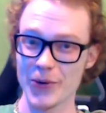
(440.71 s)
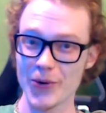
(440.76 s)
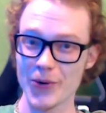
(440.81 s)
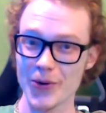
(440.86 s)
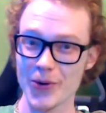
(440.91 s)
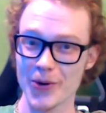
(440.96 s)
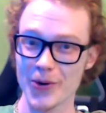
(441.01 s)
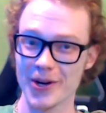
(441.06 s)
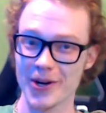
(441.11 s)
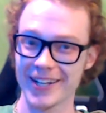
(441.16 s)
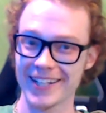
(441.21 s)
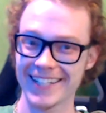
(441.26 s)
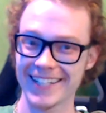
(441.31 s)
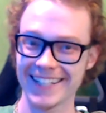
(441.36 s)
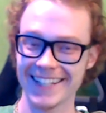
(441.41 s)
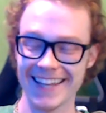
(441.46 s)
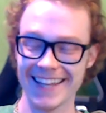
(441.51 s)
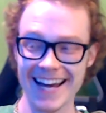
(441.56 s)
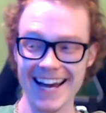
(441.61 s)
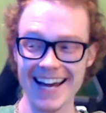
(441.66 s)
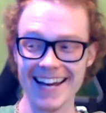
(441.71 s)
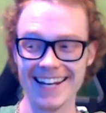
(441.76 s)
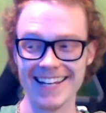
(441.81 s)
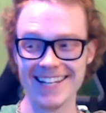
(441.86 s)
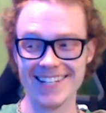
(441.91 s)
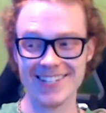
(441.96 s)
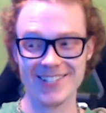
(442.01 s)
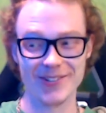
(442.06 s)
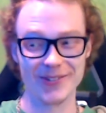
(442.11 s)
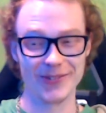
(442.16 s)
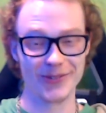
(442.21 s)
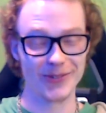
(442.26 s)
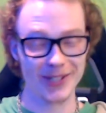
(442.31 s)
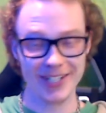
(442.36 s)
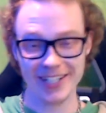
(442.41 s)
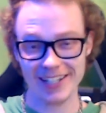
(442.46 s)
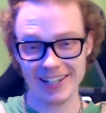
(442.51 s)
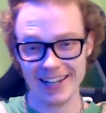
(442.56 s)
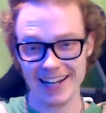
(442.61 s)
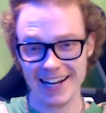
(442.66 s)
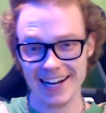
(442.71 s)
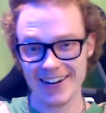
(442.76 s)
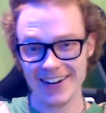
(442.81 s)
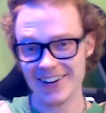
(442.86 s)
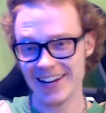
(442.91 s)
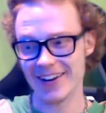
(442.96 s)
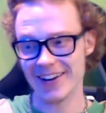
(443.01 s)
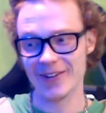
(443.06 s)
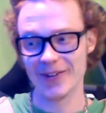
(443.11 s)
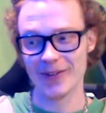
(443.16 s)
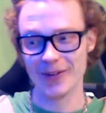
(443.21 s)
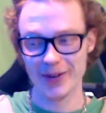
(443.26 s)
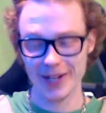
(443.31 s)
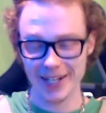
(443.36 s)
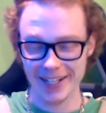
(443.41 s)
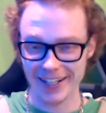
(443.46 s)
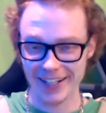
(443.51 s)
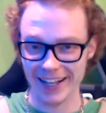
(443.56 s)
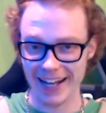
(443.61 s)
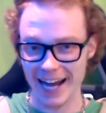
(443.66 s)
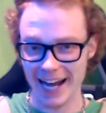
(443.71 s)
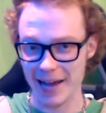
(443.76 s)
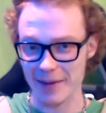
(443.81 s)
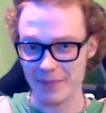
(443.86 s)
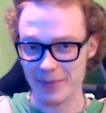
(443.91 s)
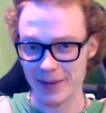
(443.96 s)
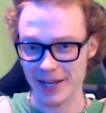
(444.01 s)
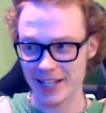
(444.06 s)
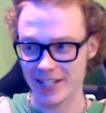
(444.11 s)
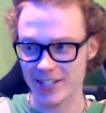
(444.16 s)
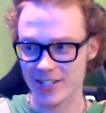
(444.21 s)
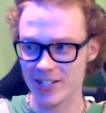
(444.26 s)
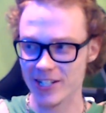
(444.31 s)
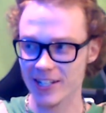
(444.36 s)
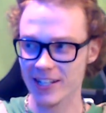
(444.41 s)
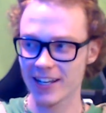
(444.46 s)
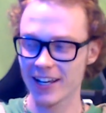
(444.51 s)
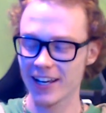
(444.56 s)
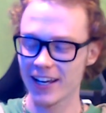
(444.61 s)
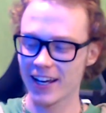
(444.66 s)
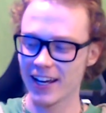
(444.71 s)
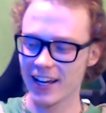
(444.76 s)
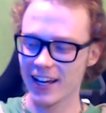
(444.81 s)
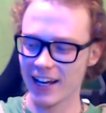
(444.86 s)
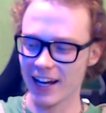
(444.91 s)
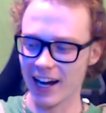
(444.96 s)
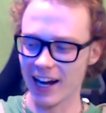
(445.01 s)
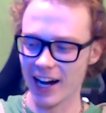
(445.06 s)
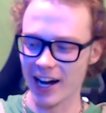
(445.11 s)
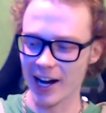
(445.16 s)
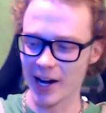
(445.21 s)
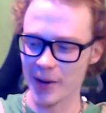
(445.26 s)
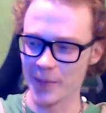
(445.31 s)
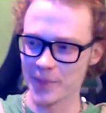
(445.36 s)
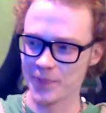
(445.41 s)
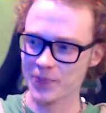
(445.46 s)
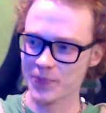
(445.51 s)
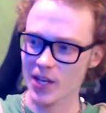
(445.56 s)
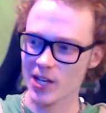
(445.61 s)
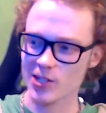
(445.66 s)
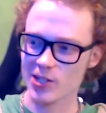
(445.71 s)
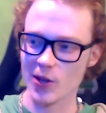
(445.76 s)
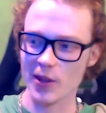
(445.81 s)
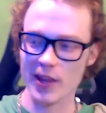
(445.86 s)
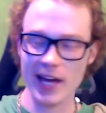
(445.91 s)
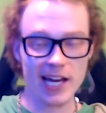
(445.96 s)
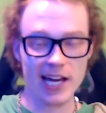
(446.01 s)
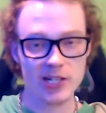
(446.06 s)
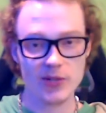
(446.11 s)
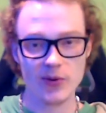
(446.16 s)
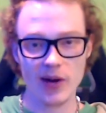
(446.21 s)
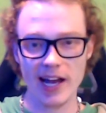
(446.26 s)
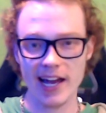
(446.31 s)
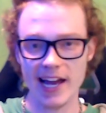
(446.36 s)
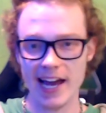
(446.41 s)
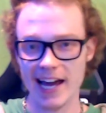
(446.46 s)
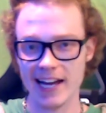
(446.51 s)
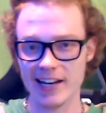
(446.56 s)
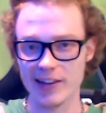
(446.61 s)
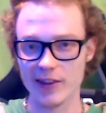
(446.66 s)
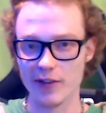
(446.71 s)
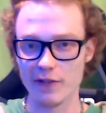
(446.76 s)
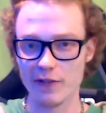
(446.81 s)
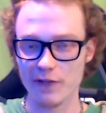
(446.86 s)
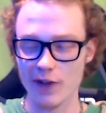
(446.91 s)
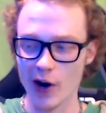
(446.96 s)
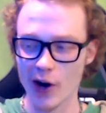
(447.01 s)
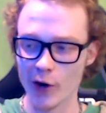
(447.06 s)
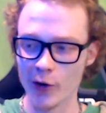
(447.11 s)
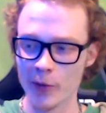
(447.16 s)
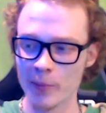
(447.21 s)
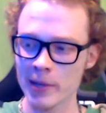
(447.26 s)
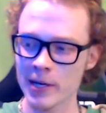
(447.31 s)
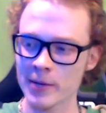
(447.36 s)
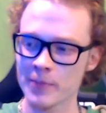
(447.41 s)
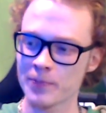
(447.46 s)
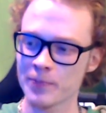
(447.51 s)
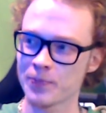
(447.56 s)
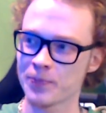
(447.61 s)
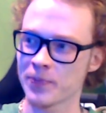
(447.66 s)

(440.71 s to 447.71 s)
Woo! That is real loud and real high-pitched. So that is why I added the foam.